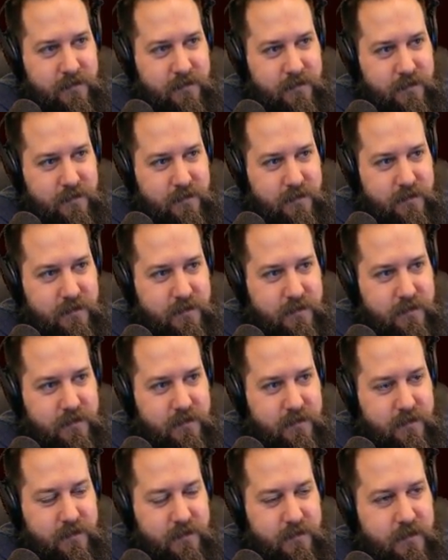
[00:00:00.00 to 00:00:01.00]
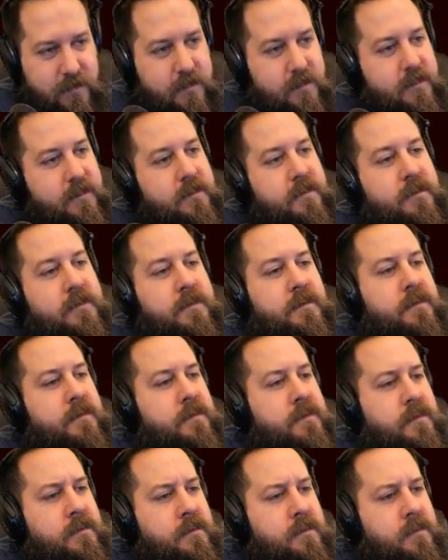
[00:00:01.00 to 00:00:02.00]

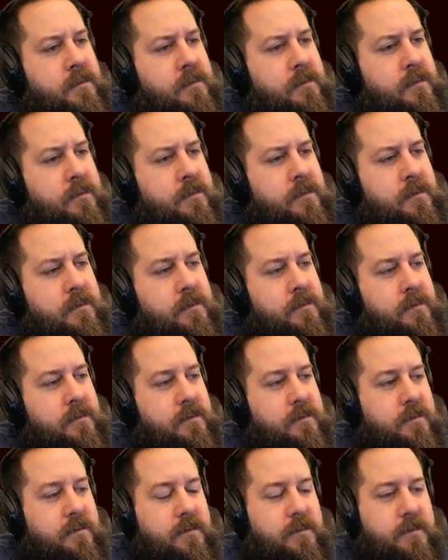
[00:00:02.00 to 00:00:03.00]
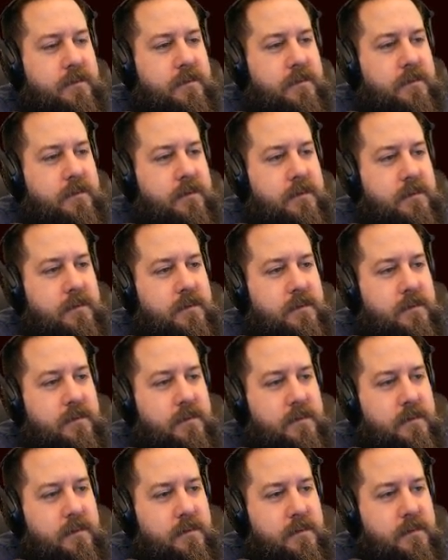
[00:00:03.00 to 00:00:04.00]

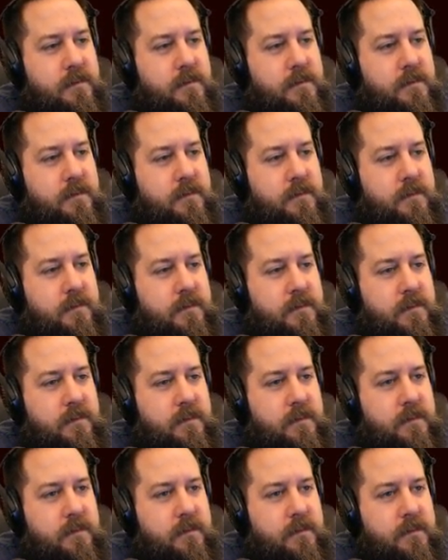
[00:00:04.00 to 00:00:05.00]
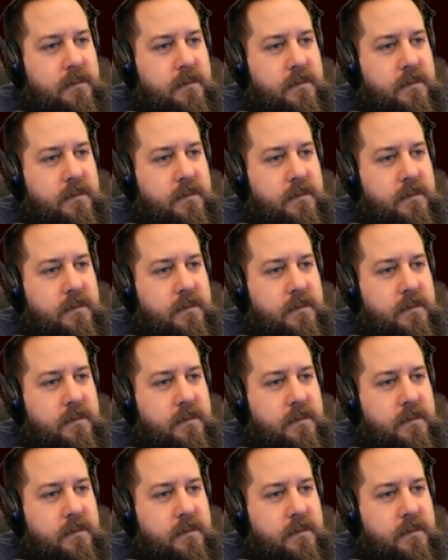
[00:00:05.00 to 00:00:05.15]
The person shown says nothing.